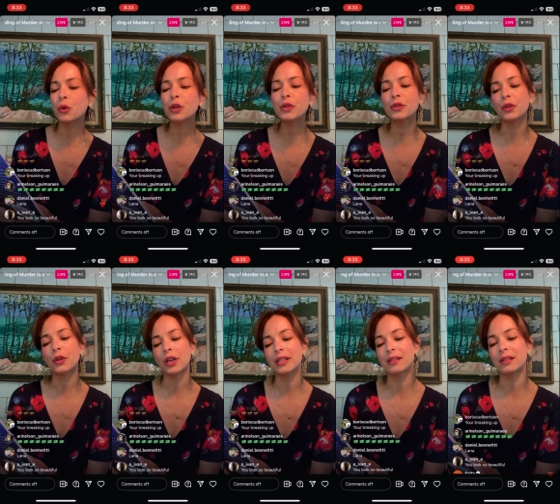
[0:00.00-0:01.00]
George
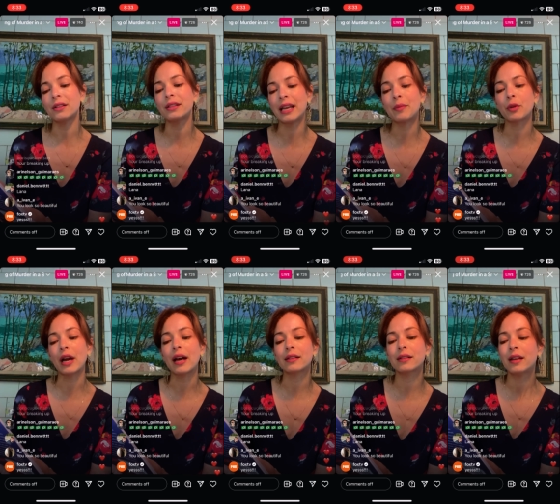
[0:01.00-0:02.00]
stood on his still damp
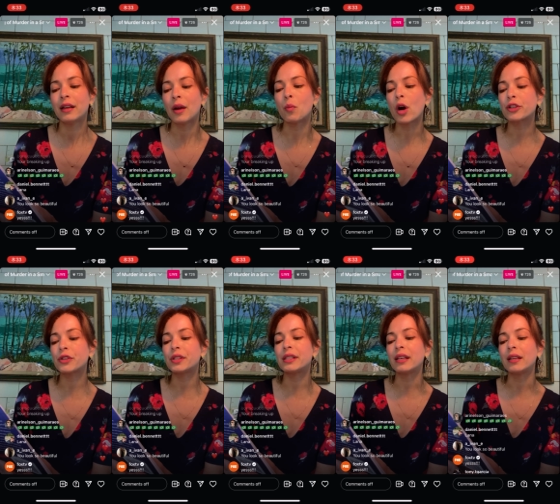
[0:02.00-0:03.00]
grass and
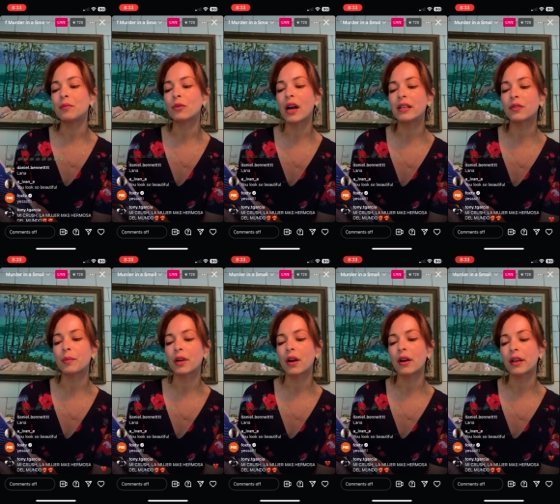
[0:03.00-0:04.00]
watched steam rise
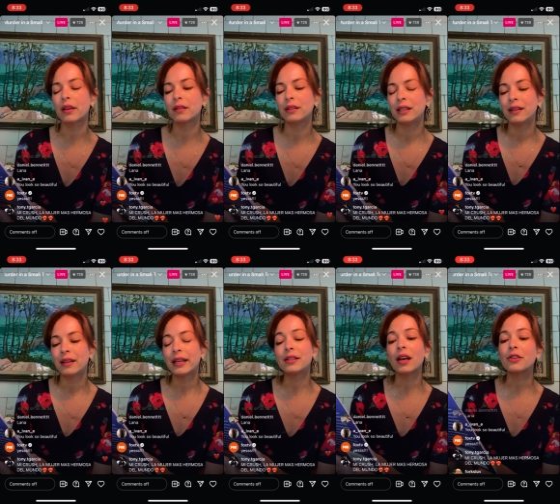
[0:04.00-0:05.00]
from the garden.
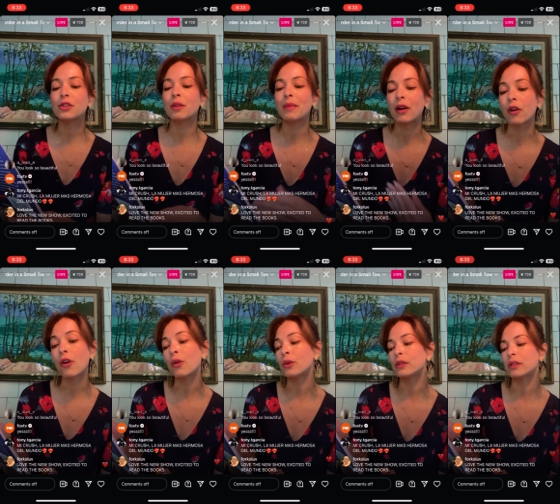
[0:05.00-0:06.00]
He touched the
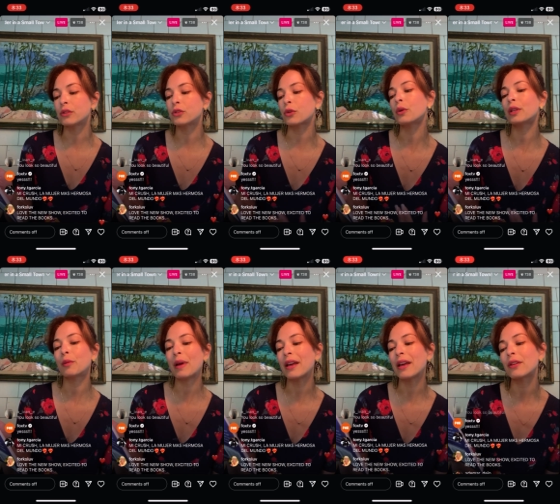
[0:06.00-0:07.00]
marigolds and
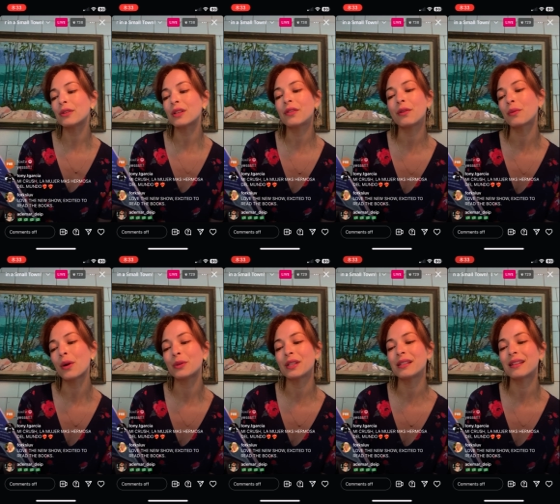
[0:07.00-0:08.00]
stroked the petals of the
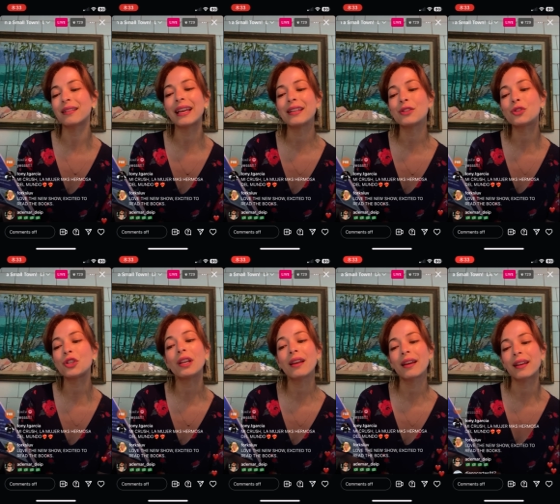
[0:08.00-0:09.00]
roses and laid his
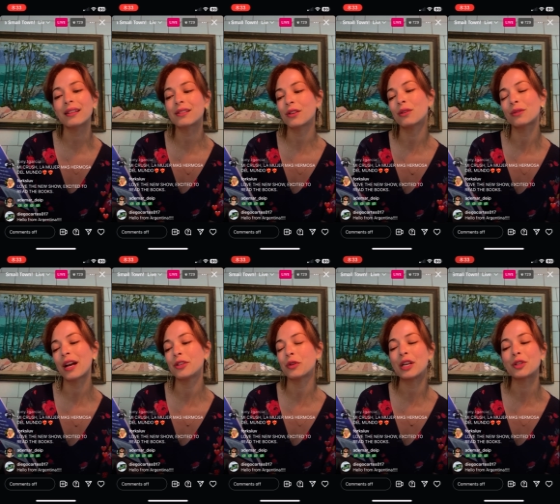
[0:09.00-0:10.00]
cheek against a
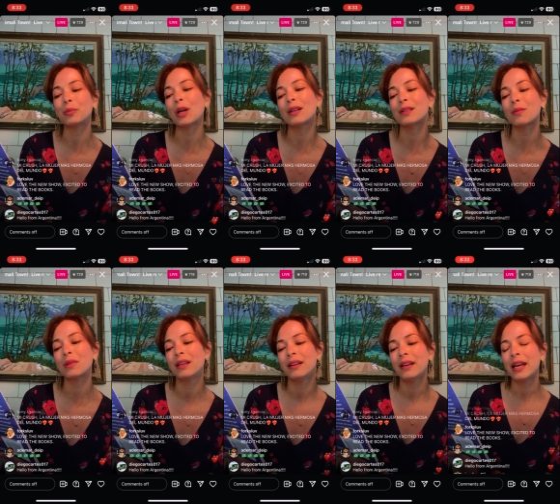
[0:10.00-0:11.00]
hydrangea
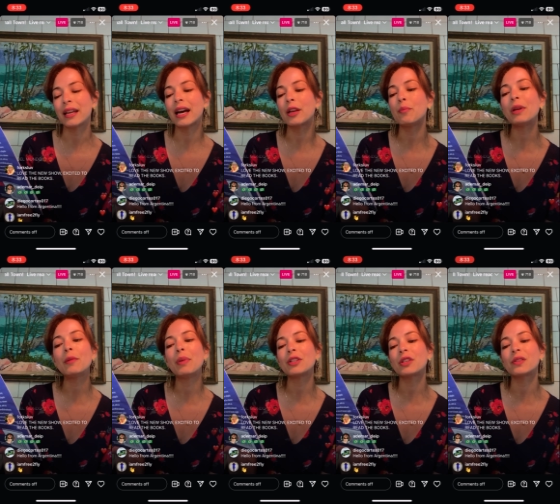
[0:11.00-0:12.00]
blossom and cut a
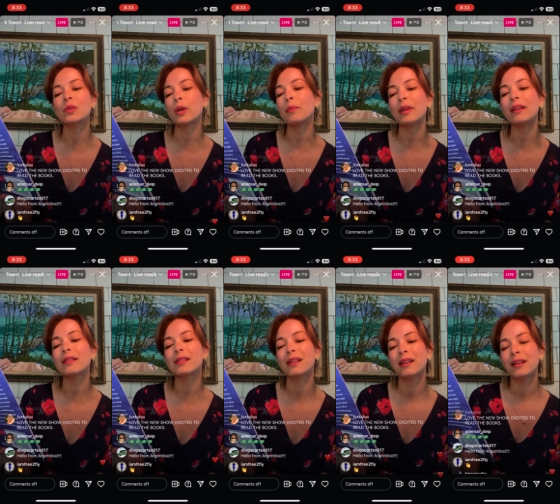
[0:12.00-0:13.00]
big bunch of sweet
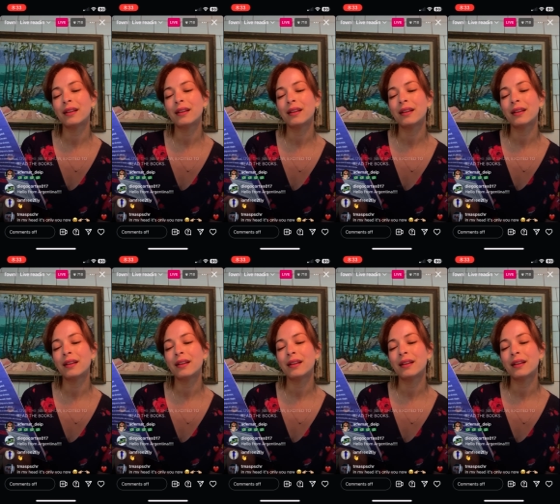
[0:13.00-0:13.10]
peas